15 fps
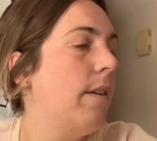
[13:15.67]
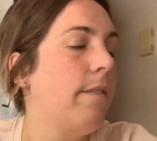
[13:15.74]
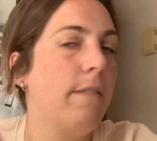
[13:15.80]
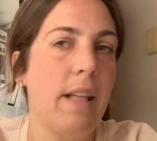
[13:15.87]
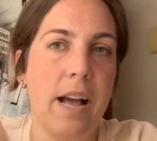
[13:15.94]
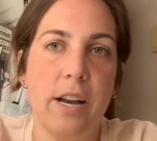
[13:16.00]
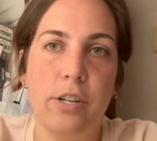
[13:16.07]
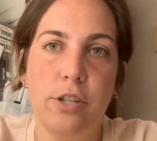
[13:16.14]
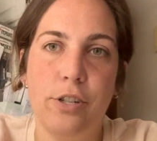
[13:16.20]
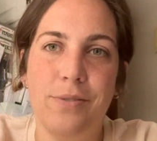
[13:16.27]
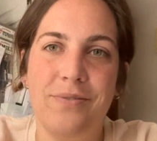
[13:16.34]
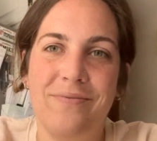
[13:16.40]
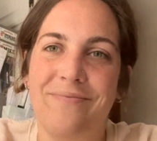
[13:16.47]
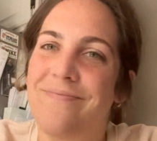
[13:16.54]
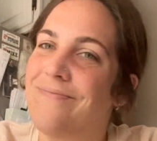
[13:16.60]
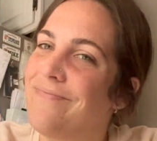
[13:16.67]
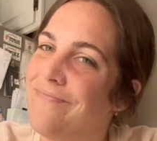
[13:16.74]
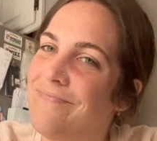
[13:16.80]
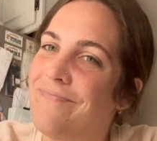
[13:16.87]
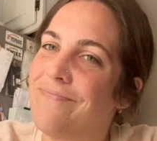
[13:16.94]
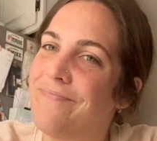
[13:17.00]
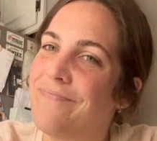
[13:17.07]
flash.
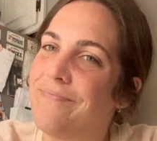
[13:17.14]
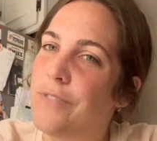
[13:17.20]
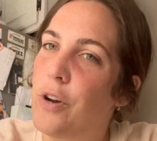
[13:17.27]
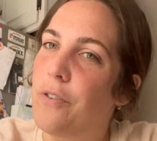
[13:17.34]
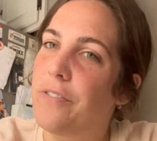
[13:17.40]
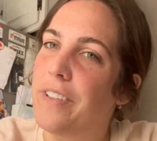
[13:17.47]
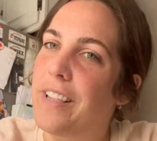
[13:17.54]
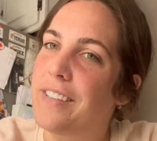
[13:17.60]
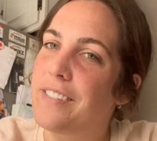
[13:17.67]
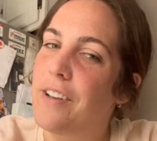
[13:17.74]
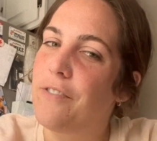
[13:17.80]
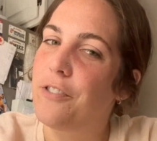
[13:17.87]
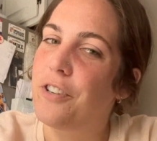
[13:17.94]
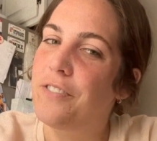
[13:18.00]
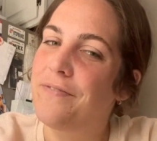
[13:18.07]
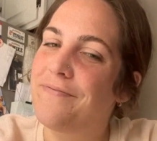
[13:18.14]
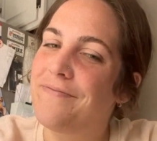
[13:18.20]
Hopefully that's helpful.